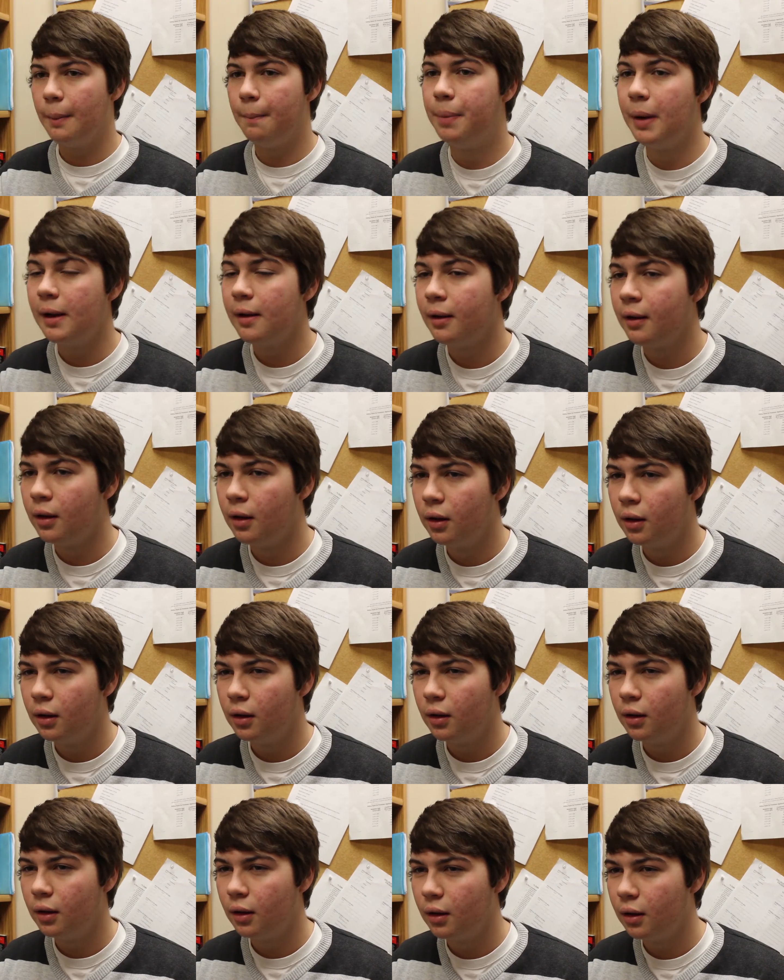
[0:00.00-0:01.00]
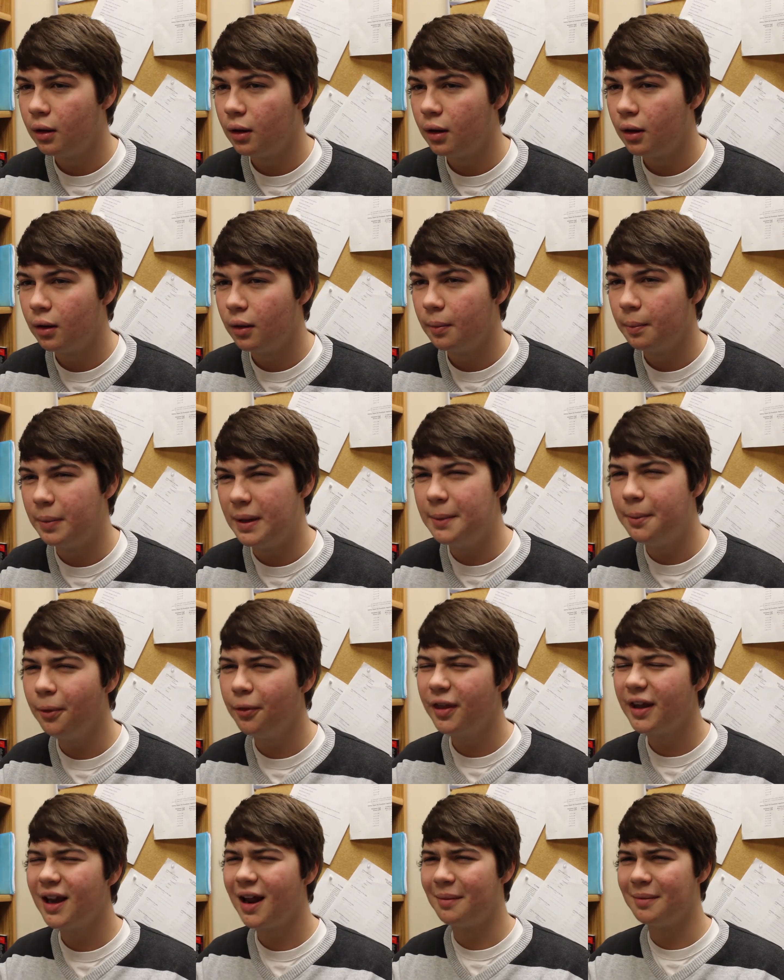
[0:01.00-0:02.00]
But people
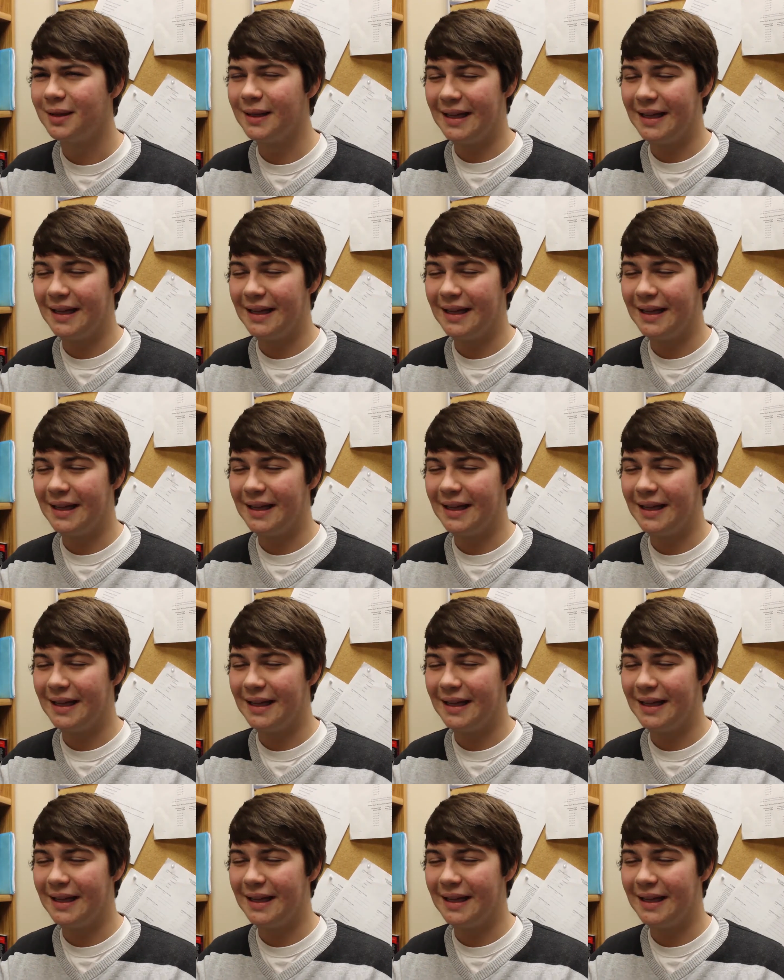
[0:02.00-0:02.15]
think I'm